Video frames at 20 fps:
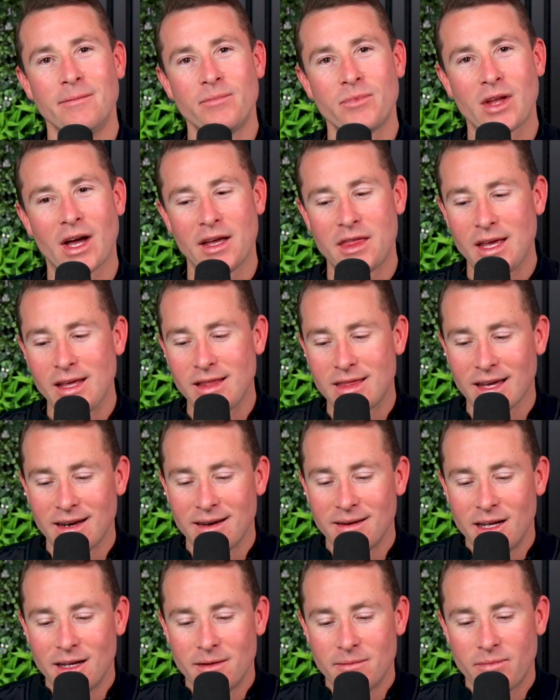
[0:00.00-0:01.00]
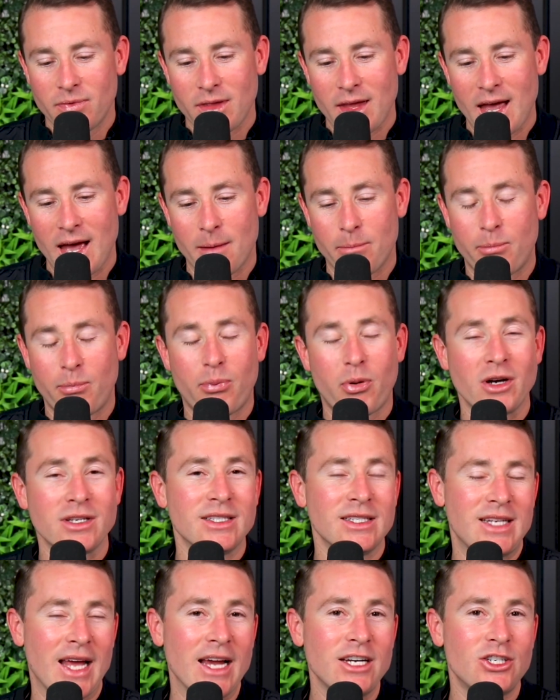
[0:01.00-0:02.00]
I think that our
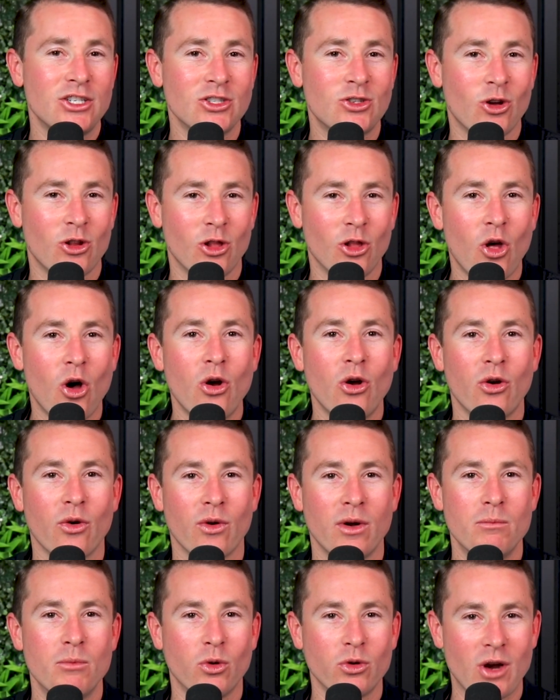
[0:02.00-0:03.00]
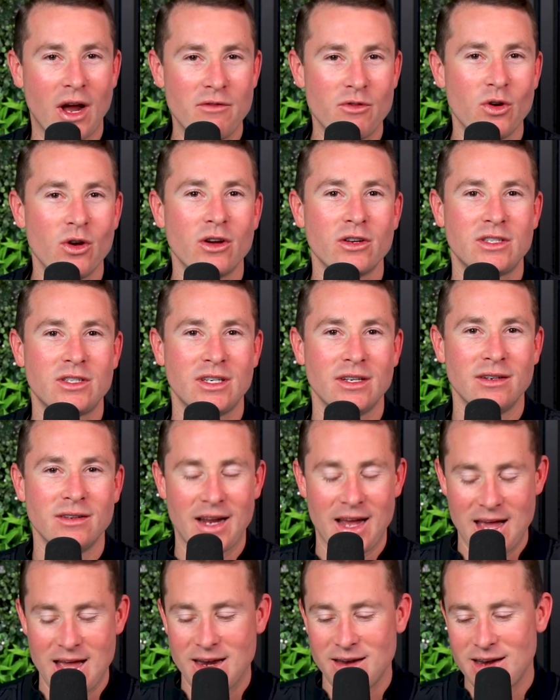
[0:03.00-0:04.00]
presentation has gotten longer and more diverse
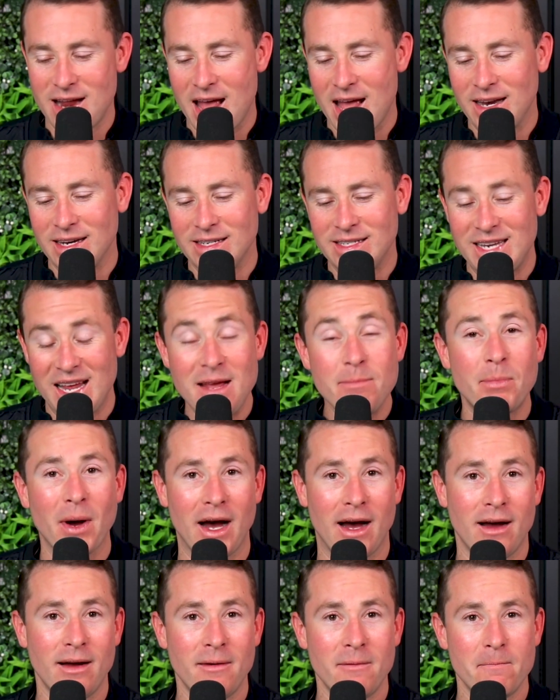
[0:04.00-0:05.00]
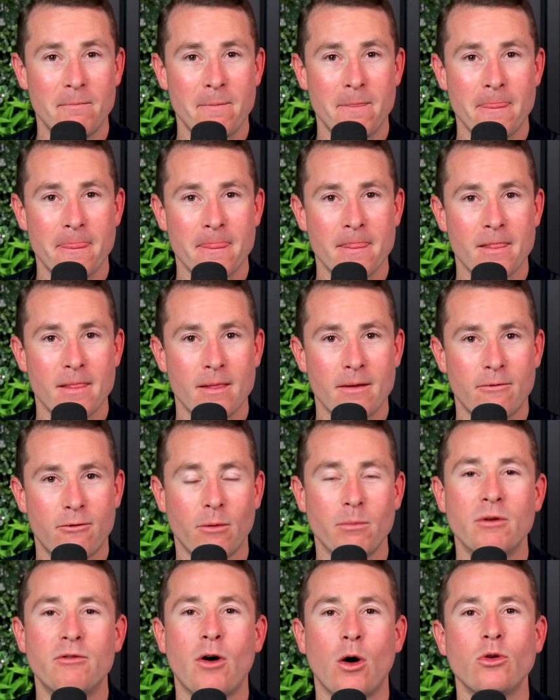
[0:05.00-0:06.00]
and deeper from
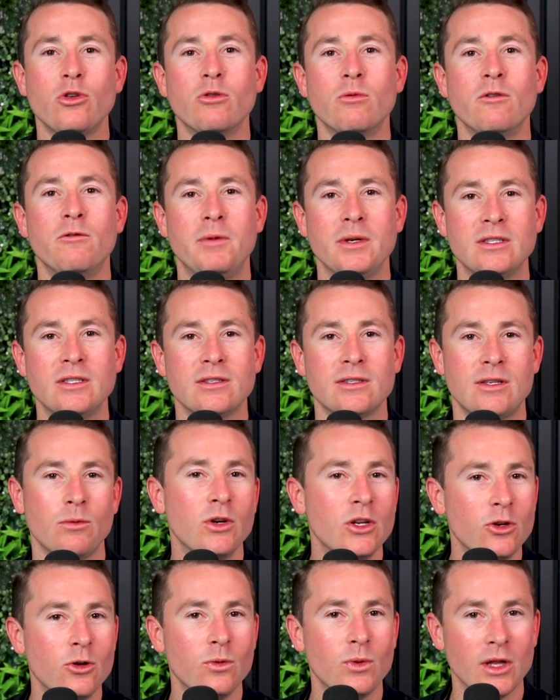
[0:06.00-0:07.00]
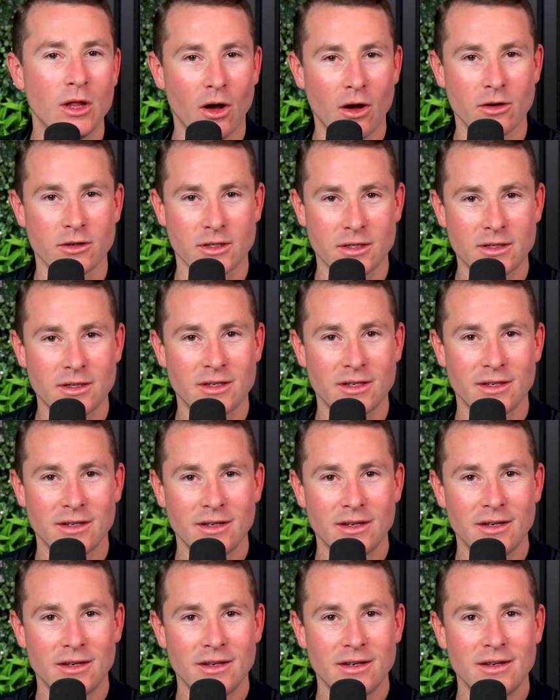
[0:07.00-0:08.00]
the volume of business that we knew we lost,
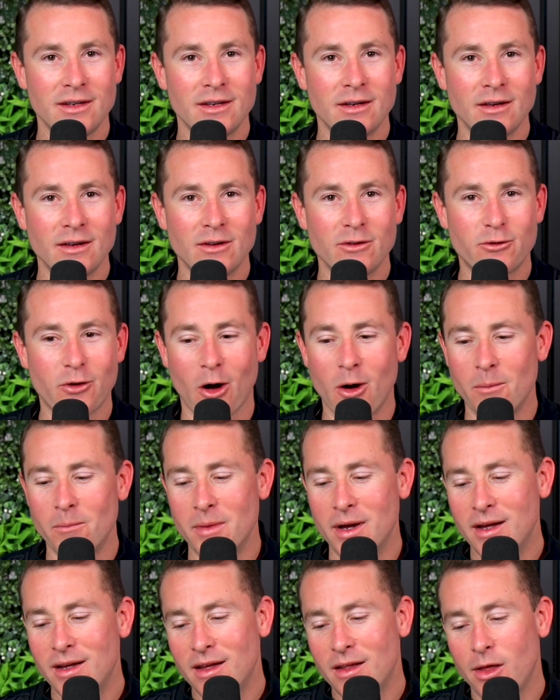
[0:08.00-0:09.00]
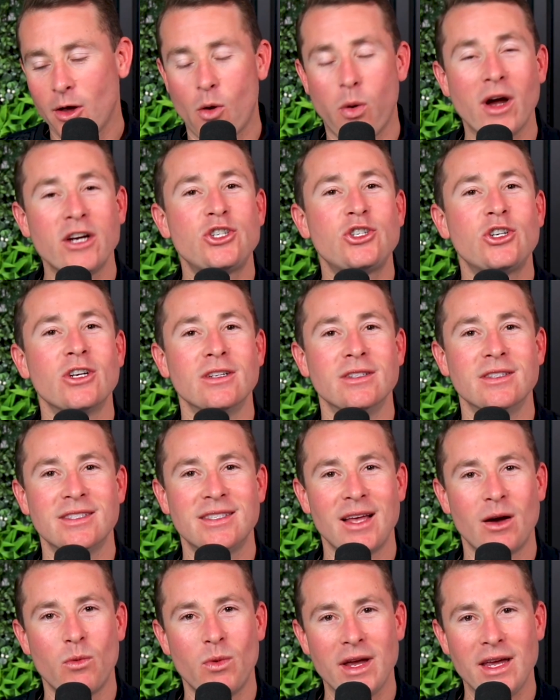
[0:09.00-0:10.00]
from the questions
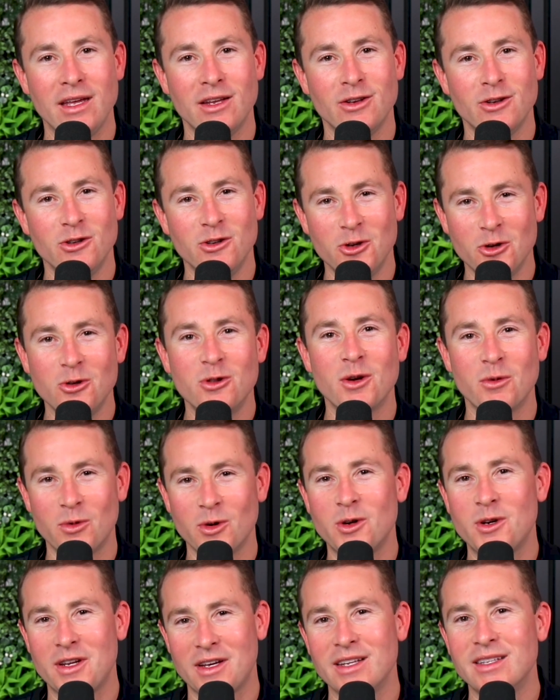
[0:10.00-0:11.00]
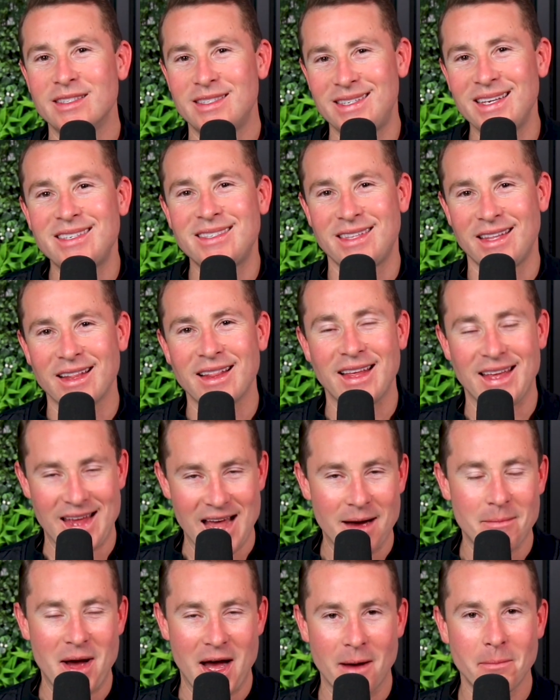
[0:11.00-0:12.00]
that we knew that would consistently
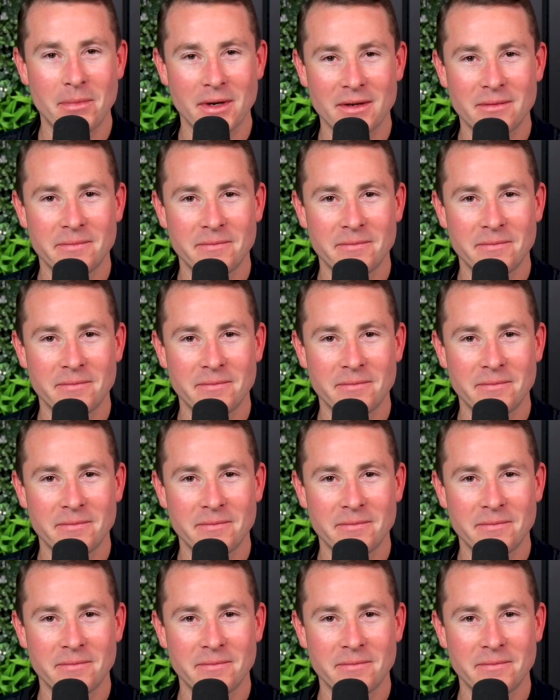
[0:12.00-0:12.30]
come up.